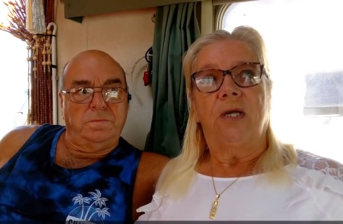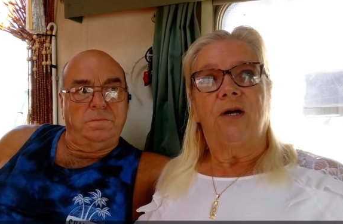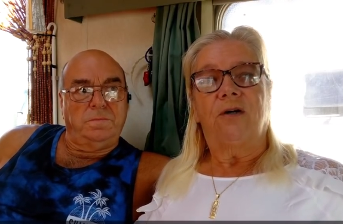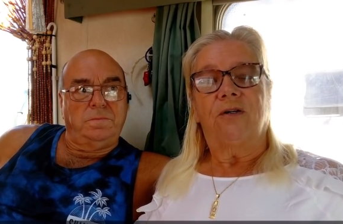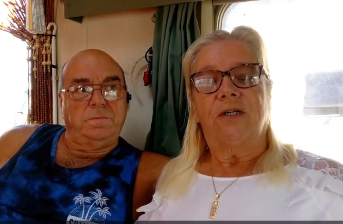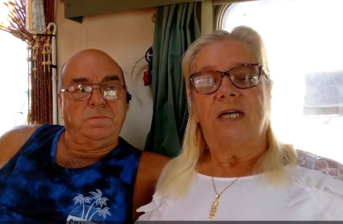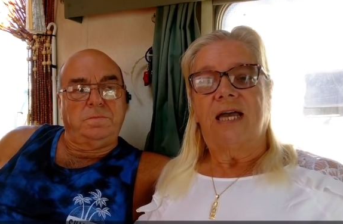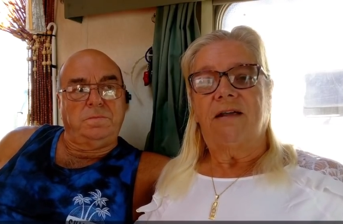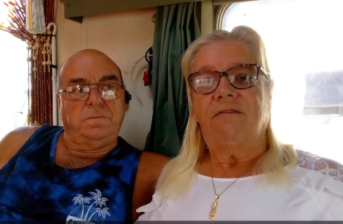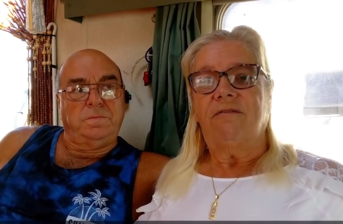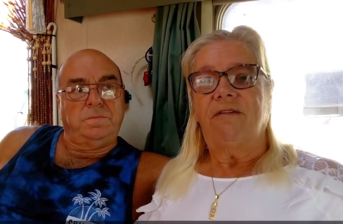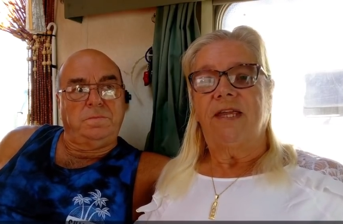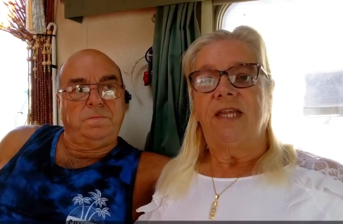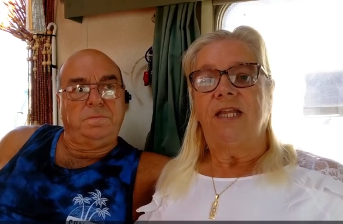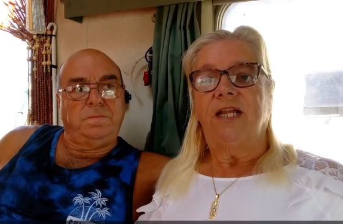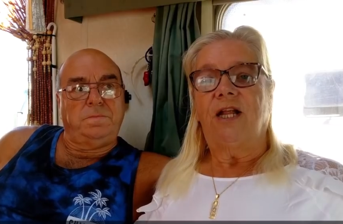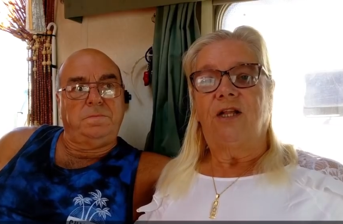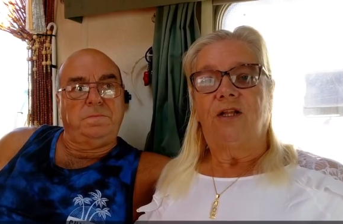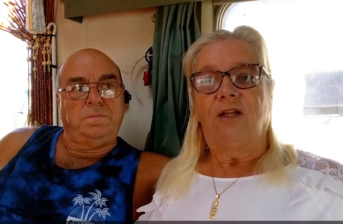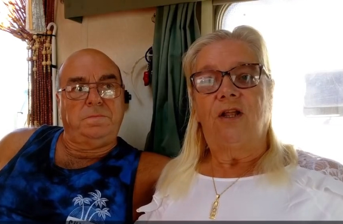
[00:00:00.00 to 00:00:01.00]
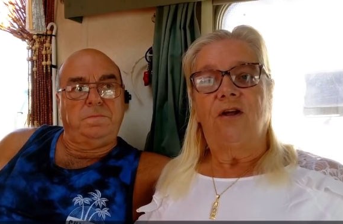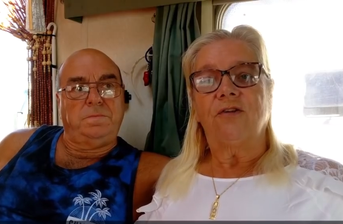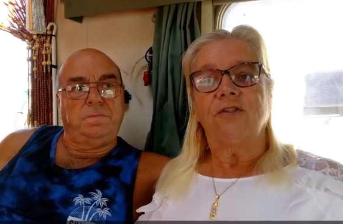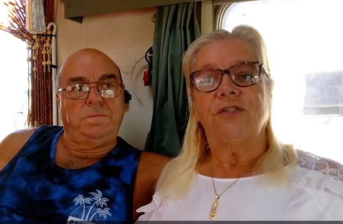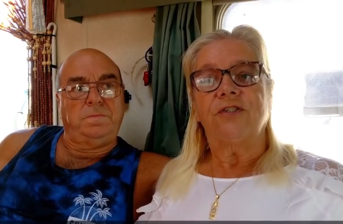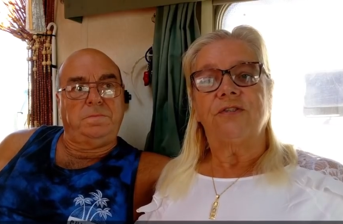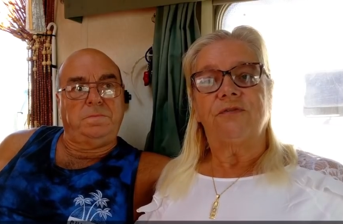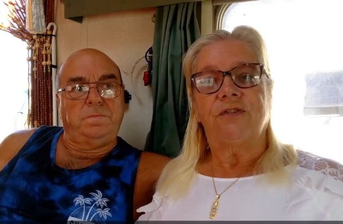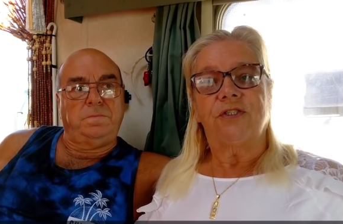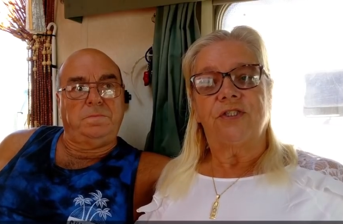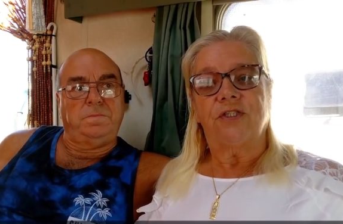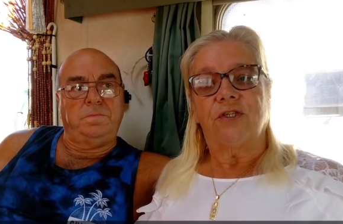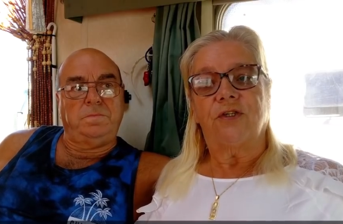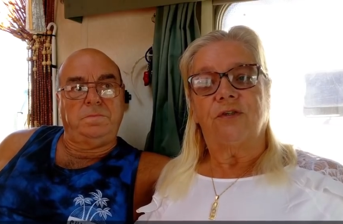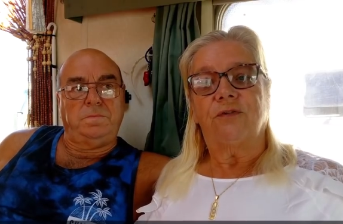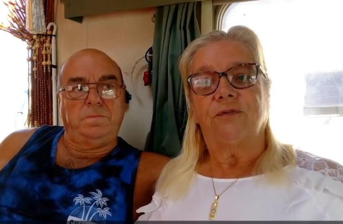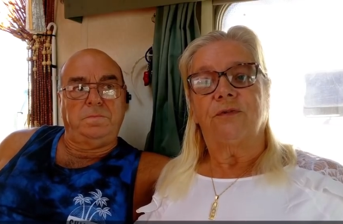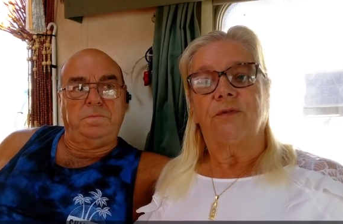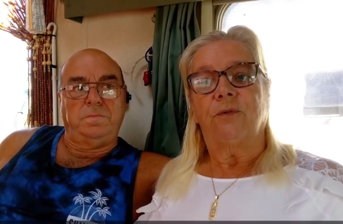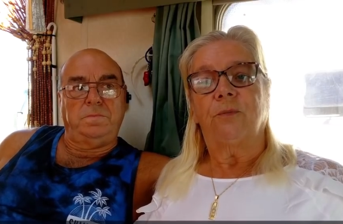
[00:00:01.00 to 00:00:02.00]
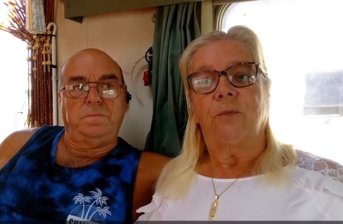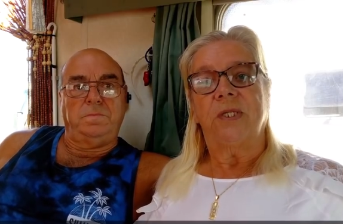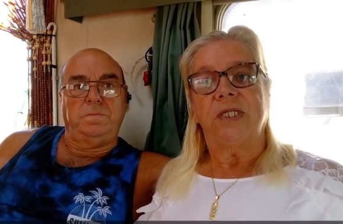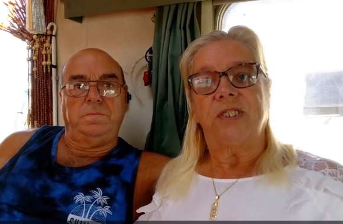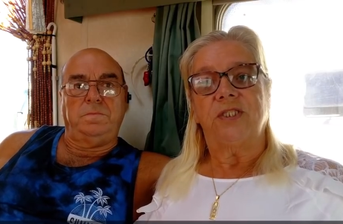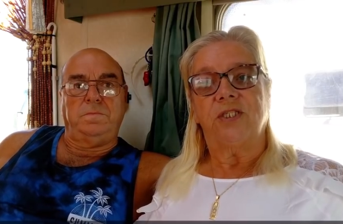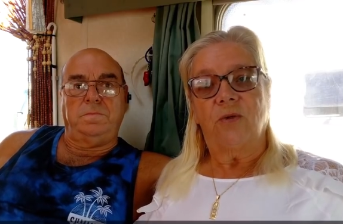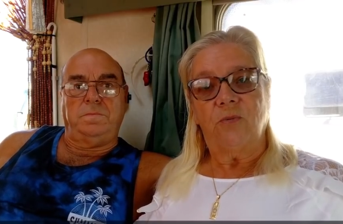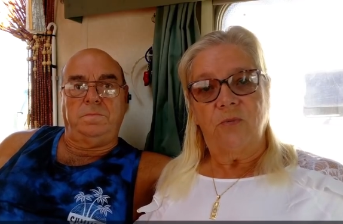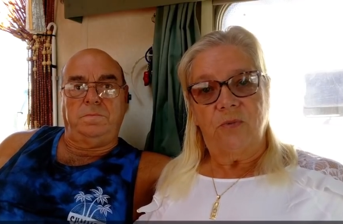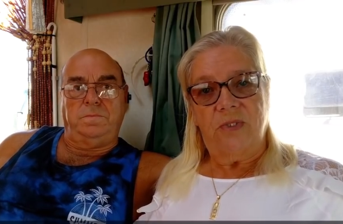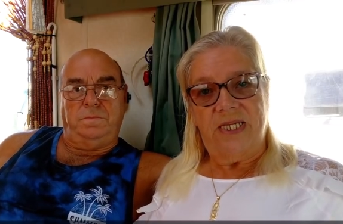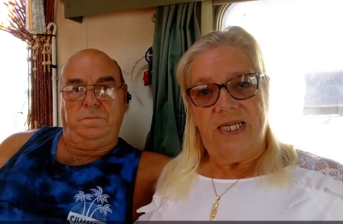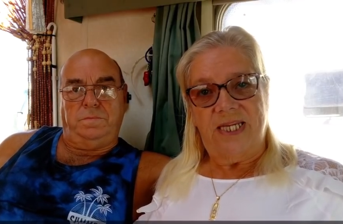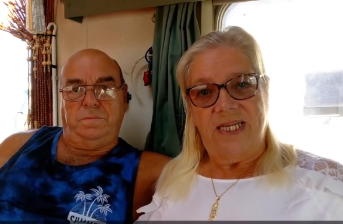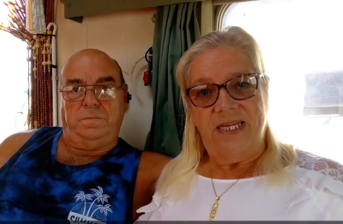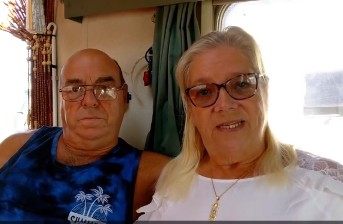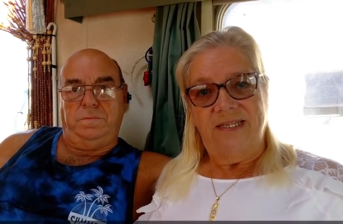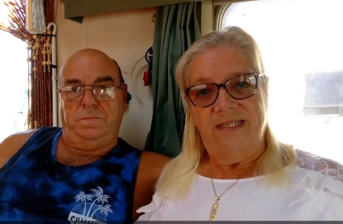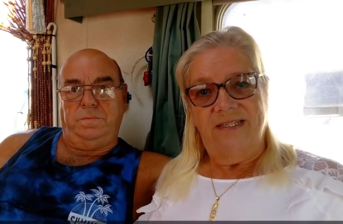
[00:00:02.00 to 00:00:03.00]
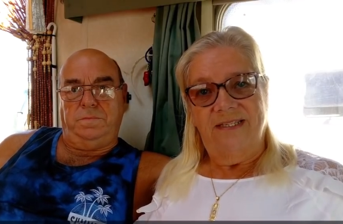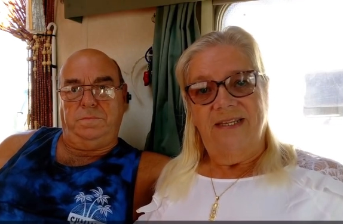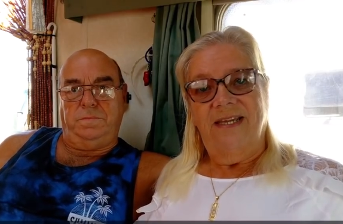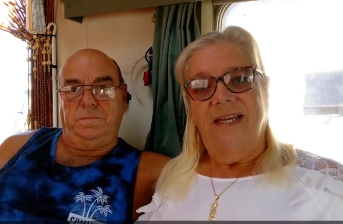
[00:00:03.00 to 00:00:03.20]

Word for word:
Speaker 1: are carrying lots of stuff we don't need